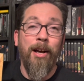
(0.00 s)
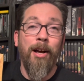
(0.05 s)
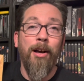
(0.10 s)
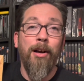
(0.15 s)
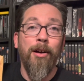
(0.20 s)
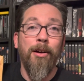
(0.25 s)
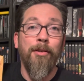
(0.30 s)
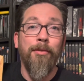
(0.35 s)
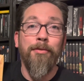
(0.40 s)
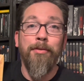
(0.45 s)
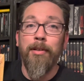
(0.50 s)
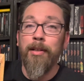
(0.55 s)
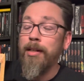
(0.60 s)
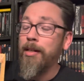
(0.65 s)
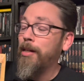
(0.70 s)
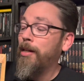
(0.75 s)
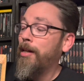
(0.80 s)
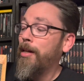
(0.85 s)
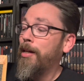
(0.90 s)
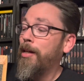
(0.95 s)
of
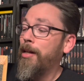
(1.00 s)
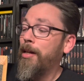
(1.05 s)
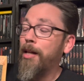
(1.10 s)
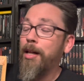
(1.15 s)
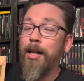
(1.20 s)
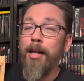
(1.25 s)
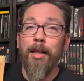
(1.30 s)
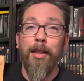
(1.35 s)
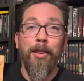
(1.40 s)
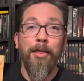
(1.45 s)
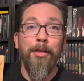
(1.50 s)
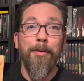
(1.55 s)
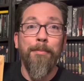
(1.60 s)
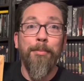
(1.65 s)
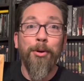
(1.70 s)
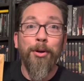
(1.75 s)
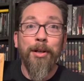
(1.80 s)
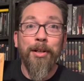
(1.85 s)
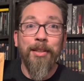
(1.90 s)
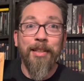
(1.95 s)
the
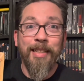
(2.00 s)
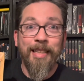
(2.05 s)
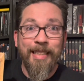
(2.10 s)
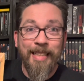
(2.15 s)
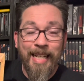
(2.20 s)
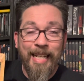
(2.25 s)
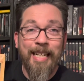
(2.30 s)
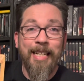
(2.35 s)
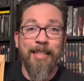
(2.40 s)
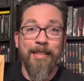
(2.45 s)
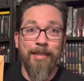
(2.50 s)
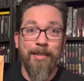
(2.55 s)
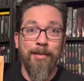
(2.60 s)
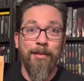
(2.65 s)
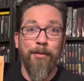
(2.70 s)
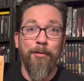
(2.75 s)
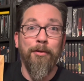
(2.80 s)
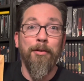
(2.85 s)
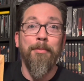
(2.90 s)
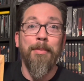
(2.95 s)
Book of the Deads
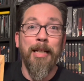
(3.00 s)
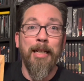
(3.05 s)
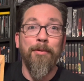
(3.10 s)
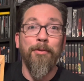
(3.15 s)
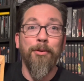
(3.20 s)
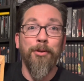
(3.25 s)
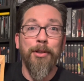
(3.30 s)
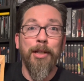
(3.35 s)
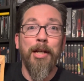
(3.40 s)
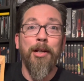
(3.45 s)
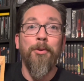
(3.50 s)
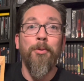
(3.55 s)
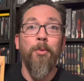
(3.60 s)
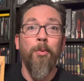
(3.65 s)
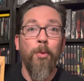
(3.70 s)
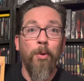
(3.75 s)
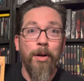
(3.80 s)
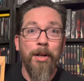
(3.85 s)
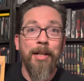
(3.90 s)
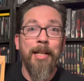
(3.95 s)
from Evil Dead
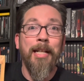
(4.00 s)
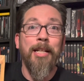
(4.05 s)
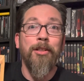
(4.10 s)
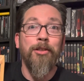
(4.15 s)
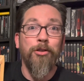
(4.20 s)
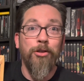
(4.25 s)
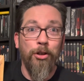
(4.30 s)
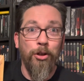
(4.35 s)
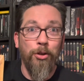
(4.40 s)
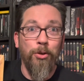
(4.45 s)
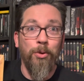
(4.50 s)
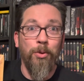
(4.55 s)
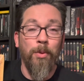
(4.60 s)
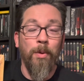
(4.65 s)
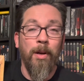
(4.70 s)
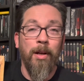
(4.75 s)
1 and 2.